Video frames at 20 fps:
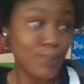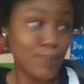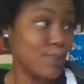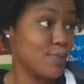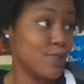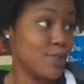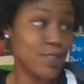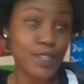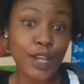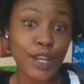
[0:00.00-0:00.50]

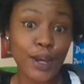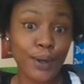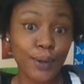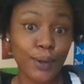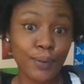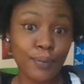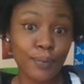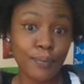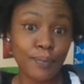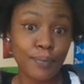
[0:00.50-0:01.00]
Giselle,
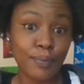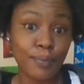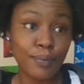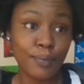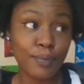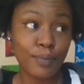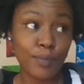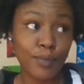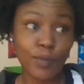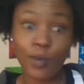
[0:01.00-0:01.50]

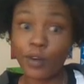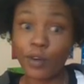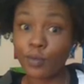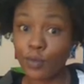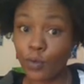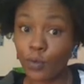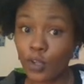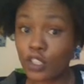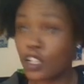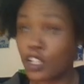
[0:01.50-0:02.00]
you
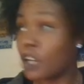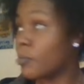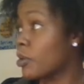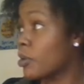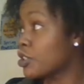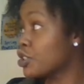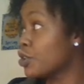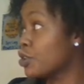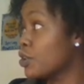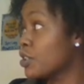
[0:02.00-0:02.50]
want to talk about
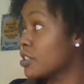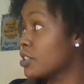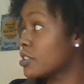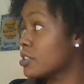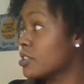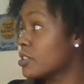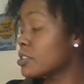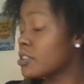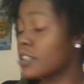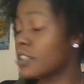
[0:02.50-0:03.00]
yours?
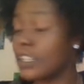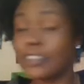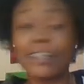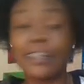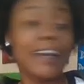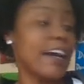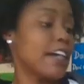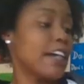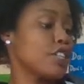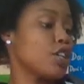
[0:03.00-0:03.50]
Because I
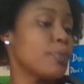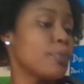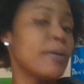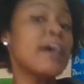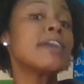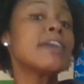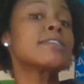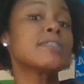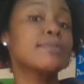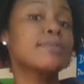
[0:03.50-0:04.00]
got your
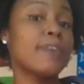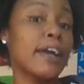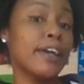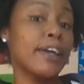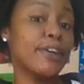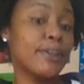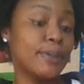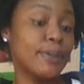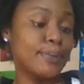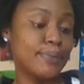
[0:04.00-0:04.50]
pastor right
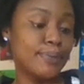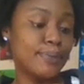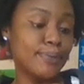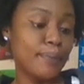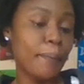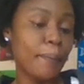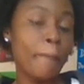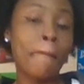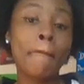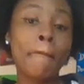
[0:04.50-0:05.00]
here.
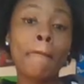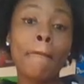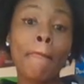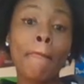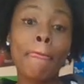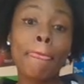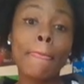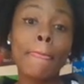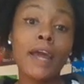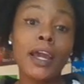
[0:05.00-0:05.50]

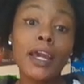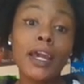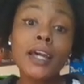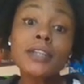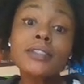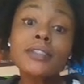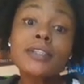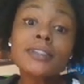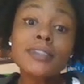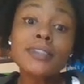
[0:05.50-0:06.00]
Here's
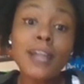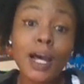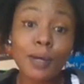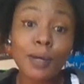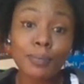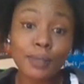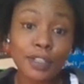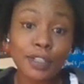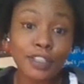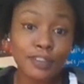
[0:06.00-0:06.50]
his
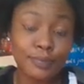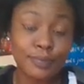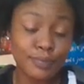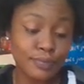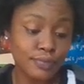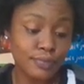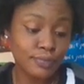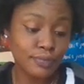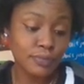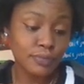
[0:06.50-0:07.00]
number.
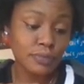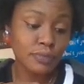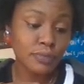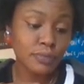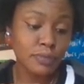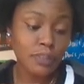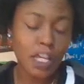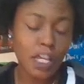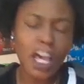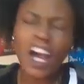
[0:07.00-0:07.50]

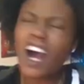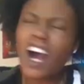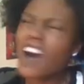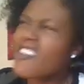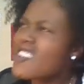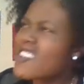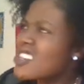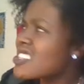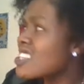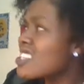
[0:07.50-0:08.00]
Are
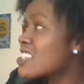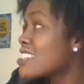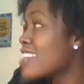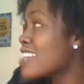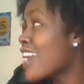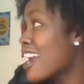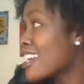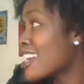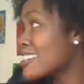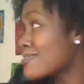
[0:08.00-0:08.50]
these
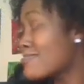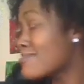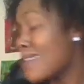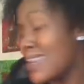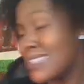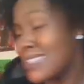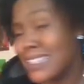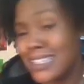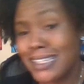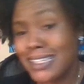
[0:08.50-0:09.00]
text
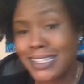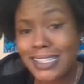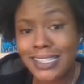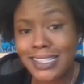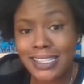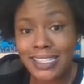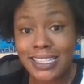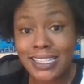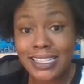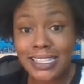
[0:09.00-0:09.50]
messages?
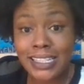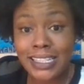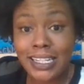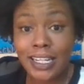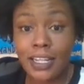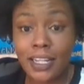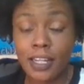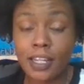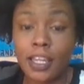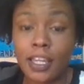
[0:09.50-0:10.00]

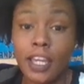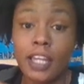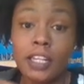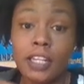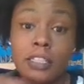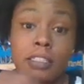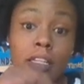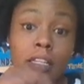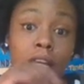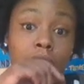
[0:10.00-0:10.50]
And
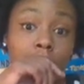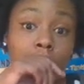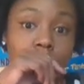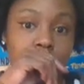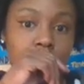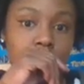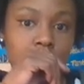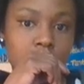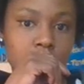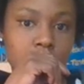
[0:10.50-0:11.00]
it's like,
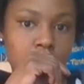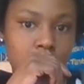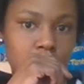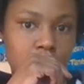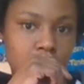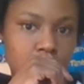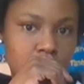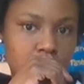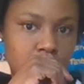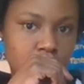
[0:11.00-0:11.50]
what
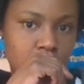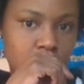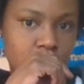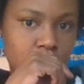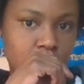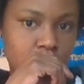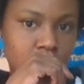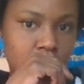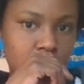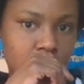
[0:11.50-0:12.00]
is text
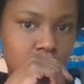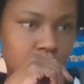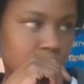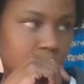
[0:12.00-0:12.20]
messages?